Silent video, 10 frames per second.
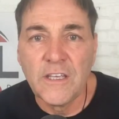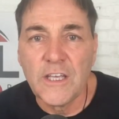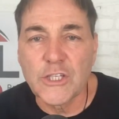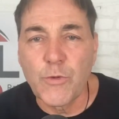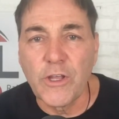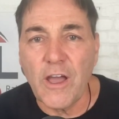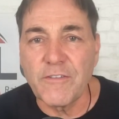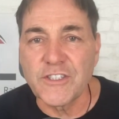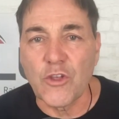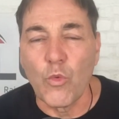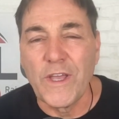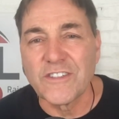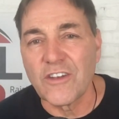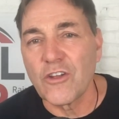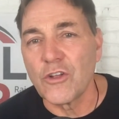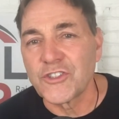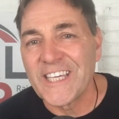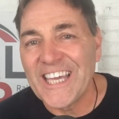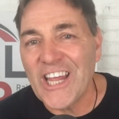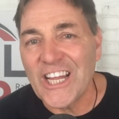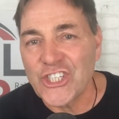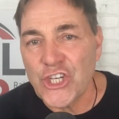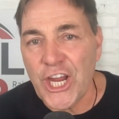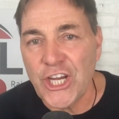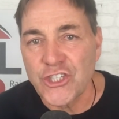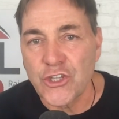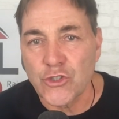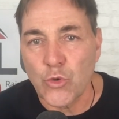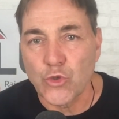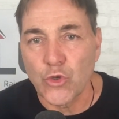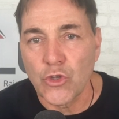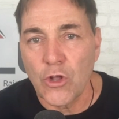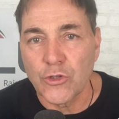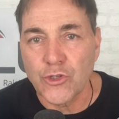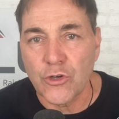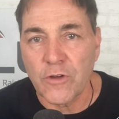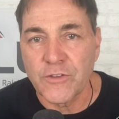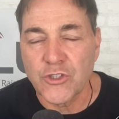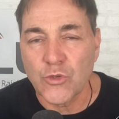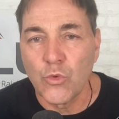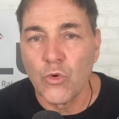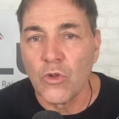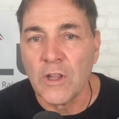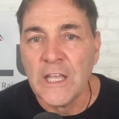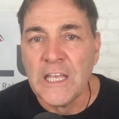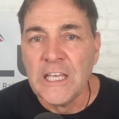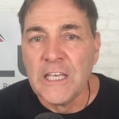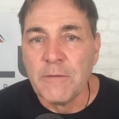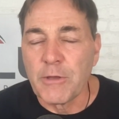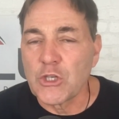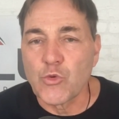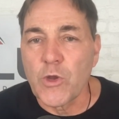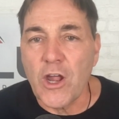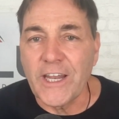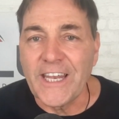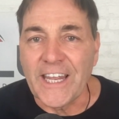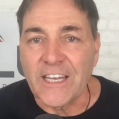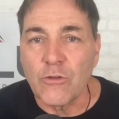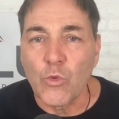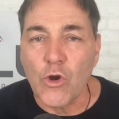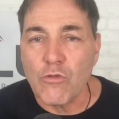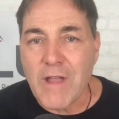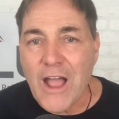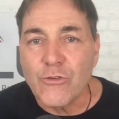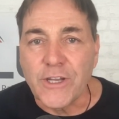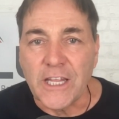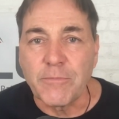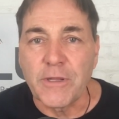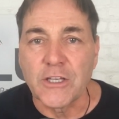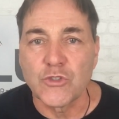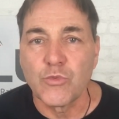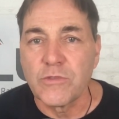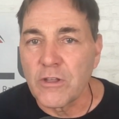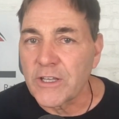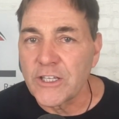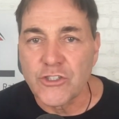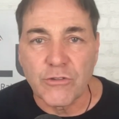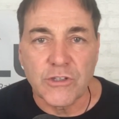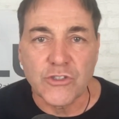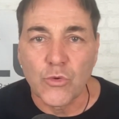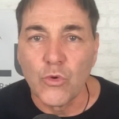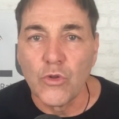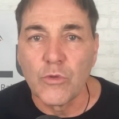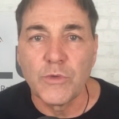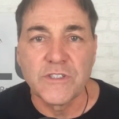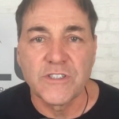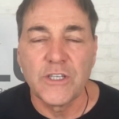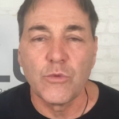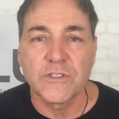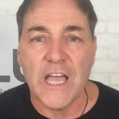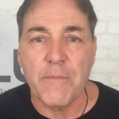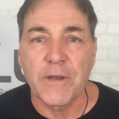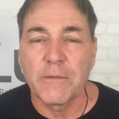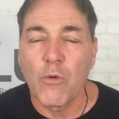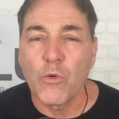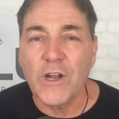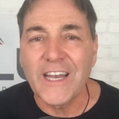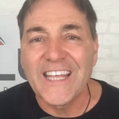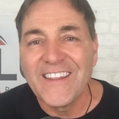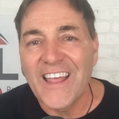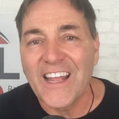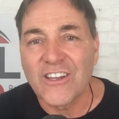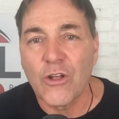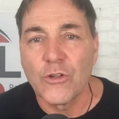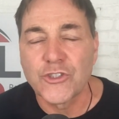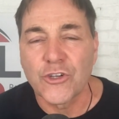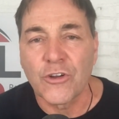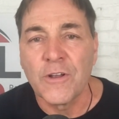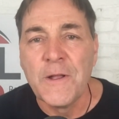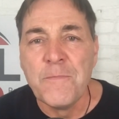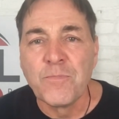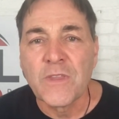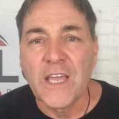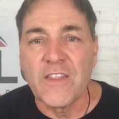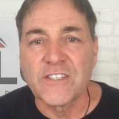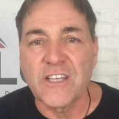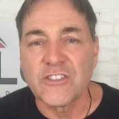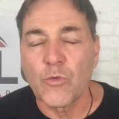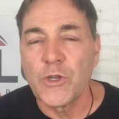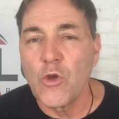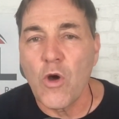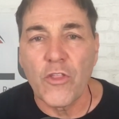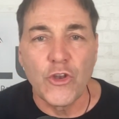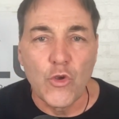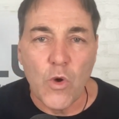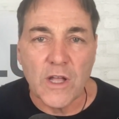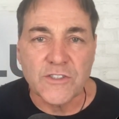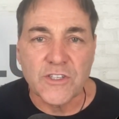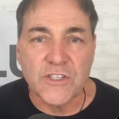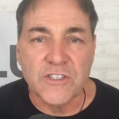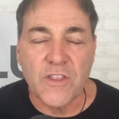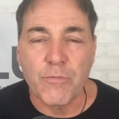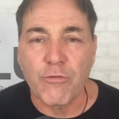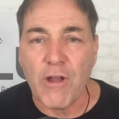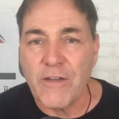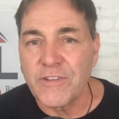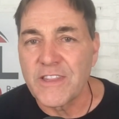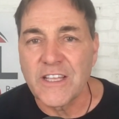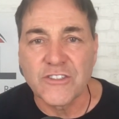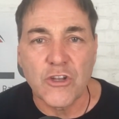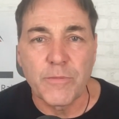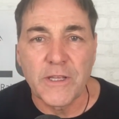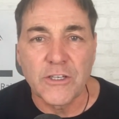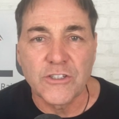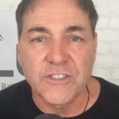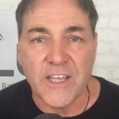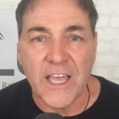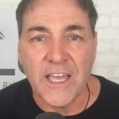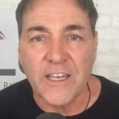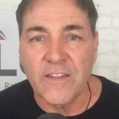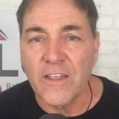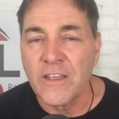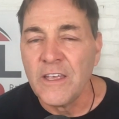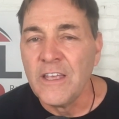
It's pretty obvious that we as adults cannot change the social culture of a school because we're not in it. We're around it because their kids are in the school and we see what's happening, but we're not in that culture in the sense that we know all the nuances and the private things that are being said and the